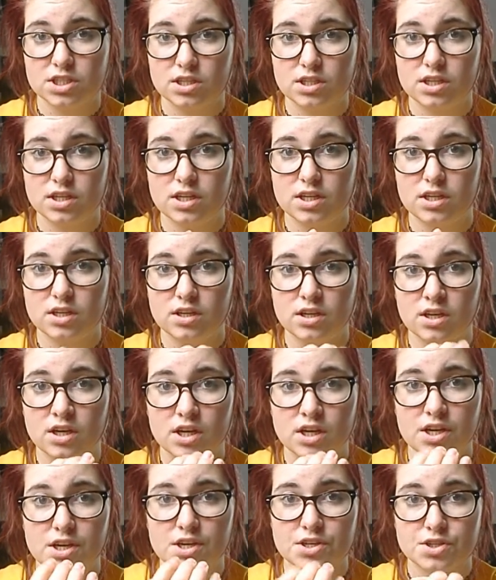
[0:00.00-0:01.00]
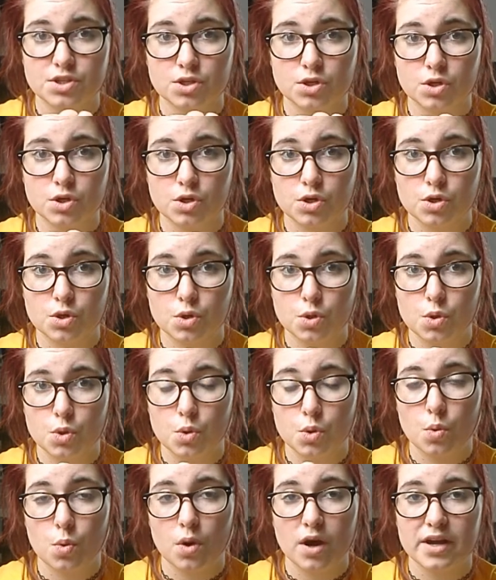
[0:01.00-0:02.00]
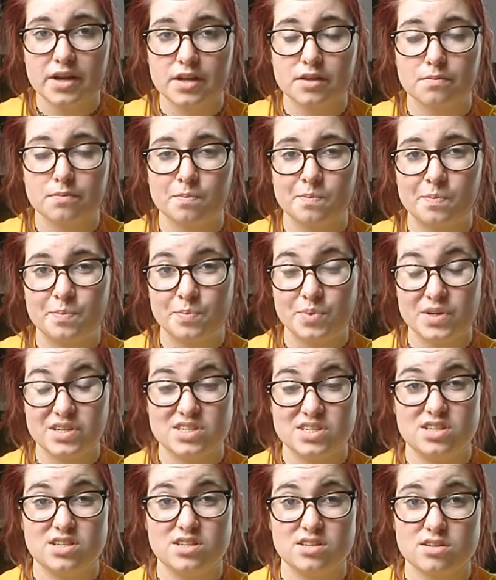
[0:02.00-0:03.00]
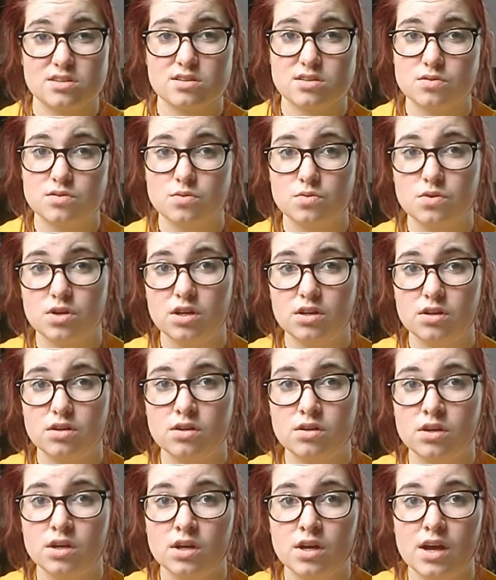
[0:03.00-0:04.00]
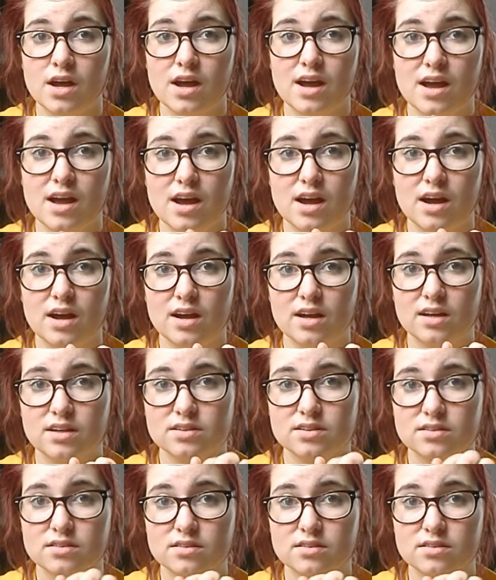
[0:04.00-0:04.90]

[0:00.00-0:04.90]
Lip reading: It is a quite busy study and